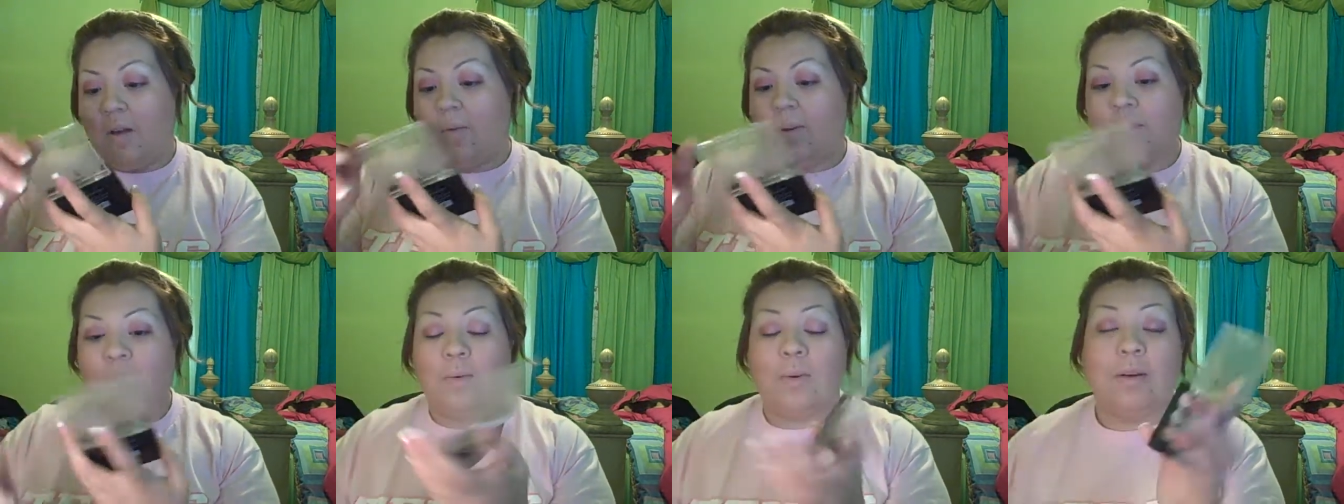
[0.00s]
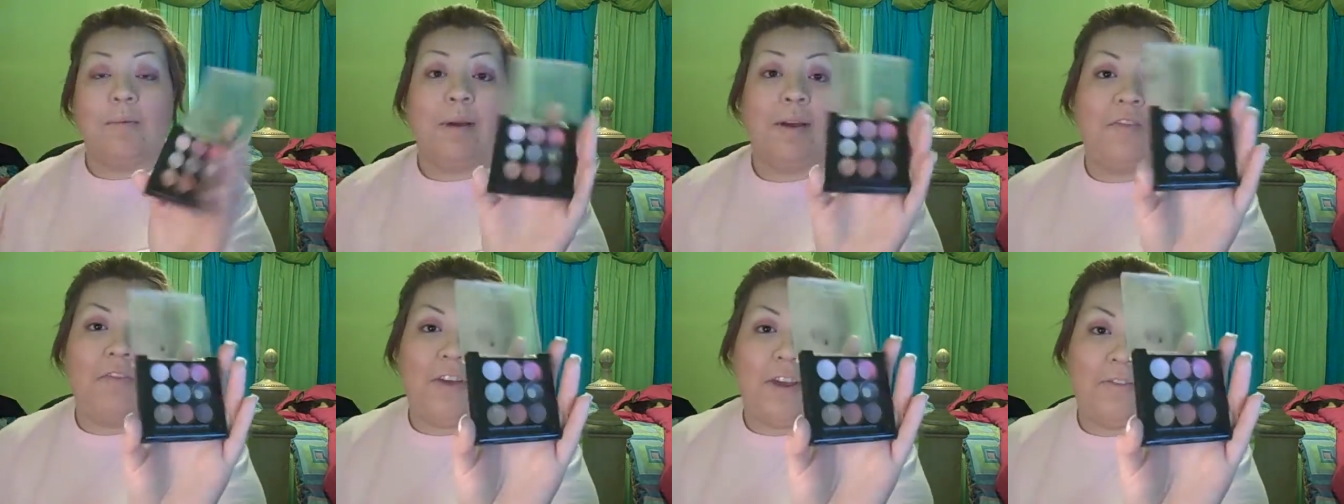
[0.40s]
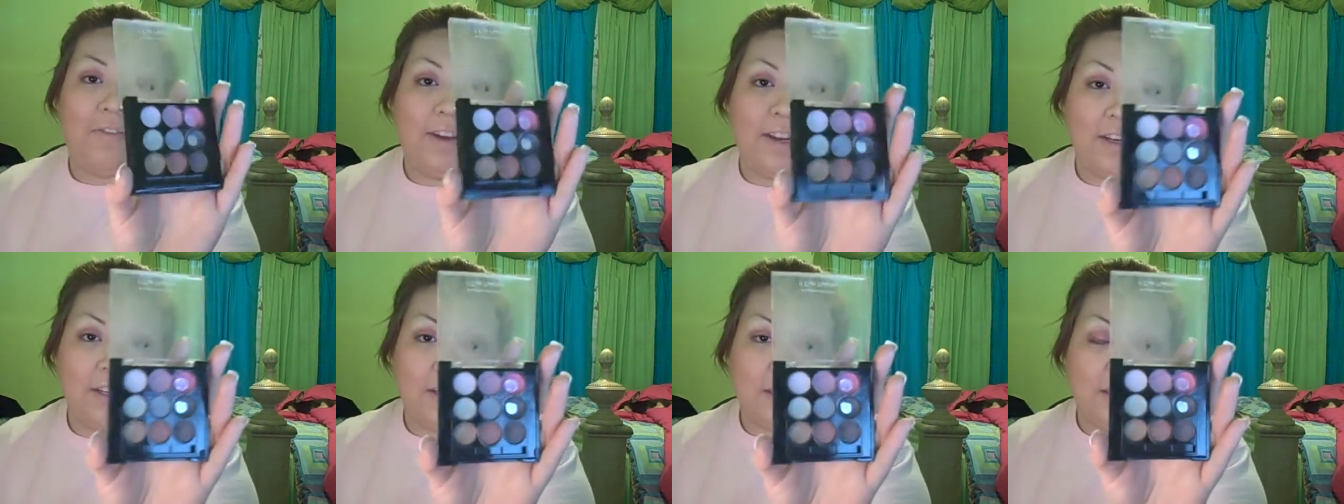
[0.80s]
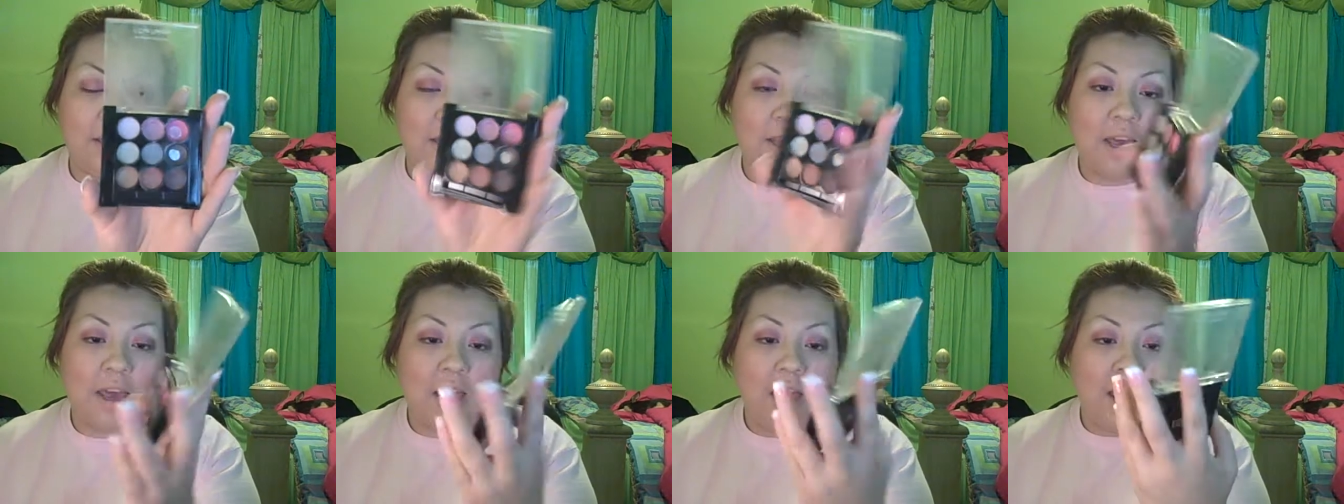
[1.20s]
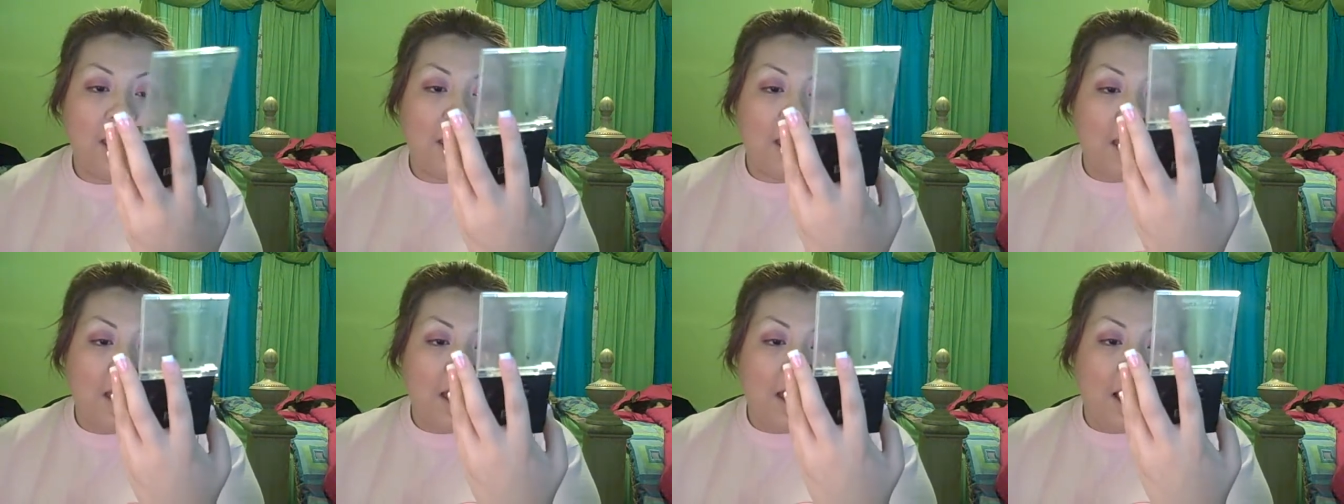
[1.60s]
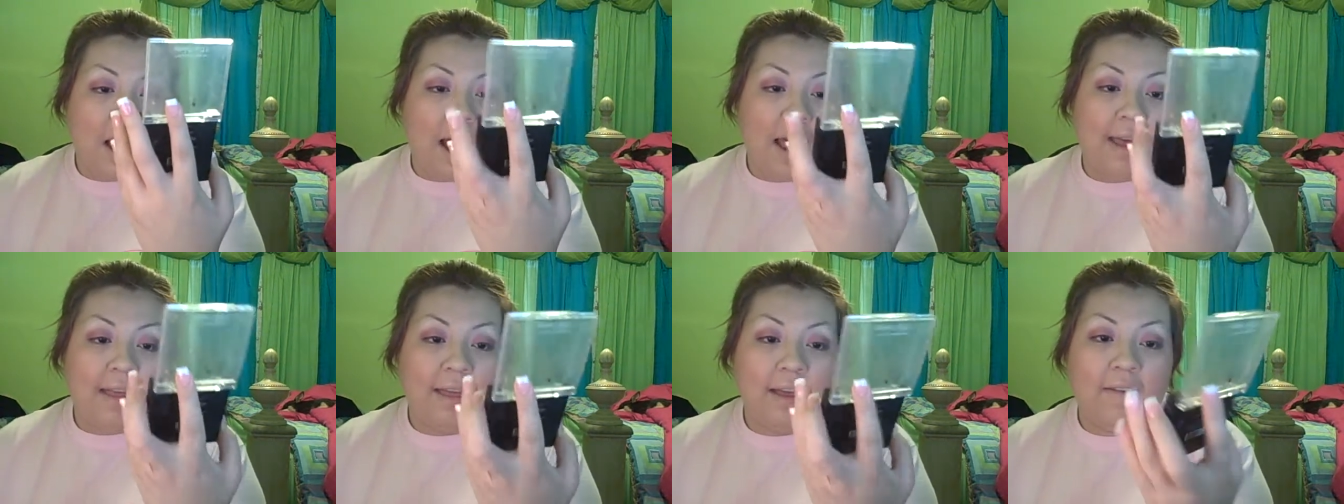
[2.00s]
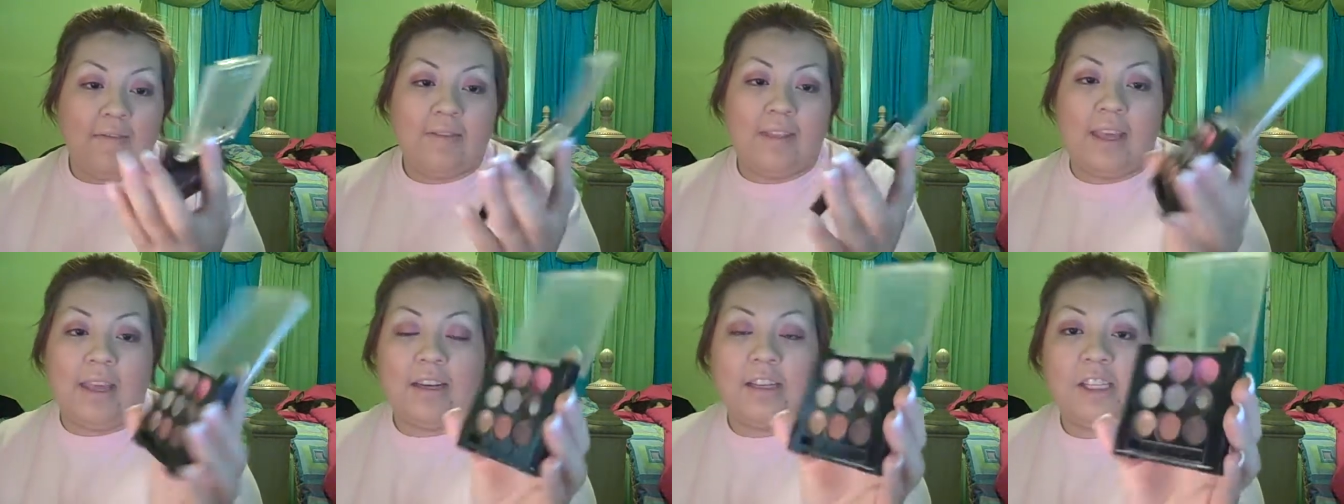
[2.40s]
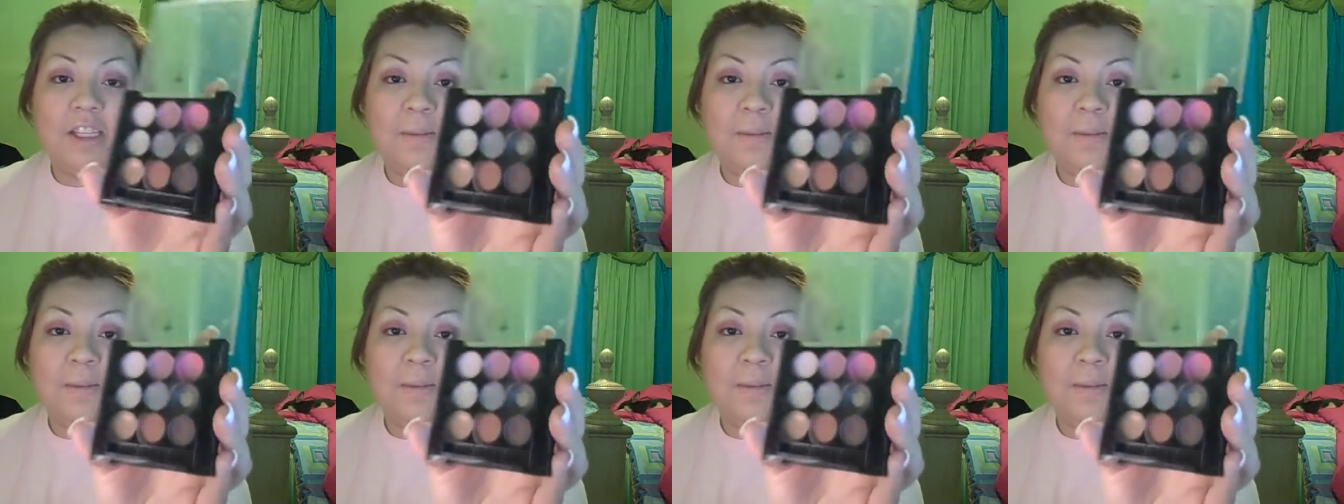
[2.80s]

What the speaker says: was one of my favorites. I loved it,